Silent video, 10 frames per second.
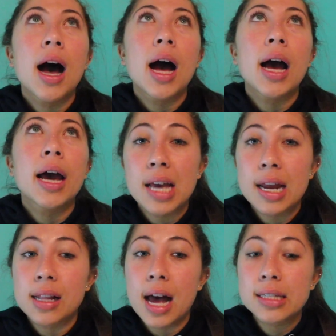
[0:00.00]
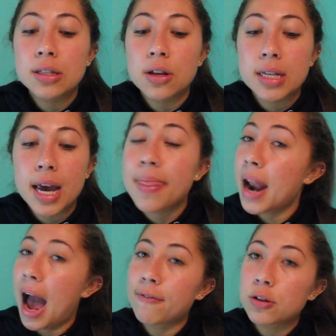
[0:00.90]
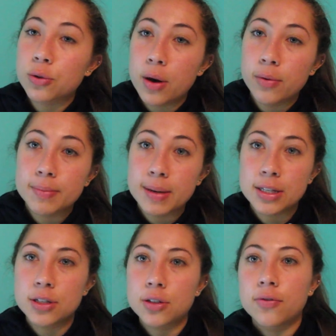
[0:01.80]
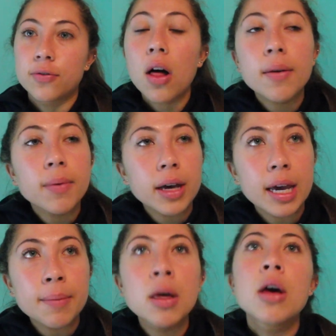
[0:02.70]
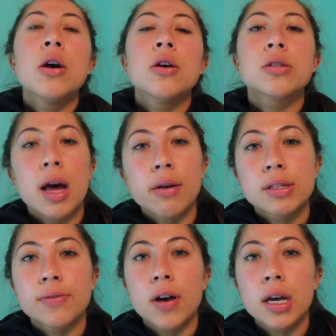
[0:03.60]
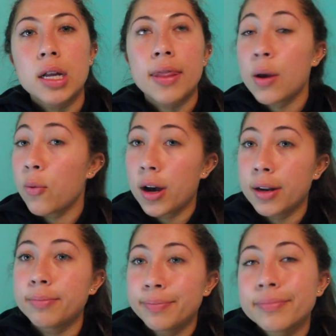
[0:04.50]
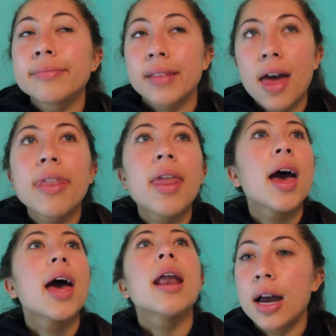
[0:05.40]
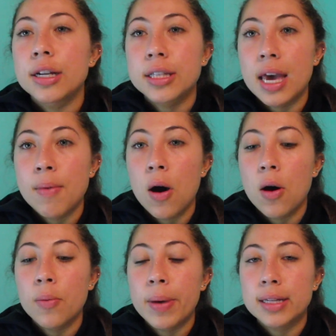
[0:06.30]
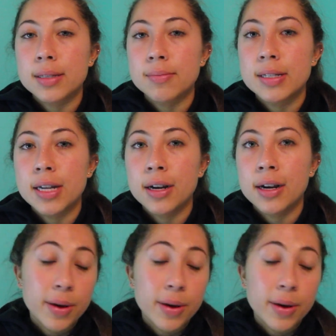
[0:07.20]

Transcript: I had classes all day, and then after school I went to my sister's volleyball game, so that was fun. They won. And then I just came home, ate some dinner.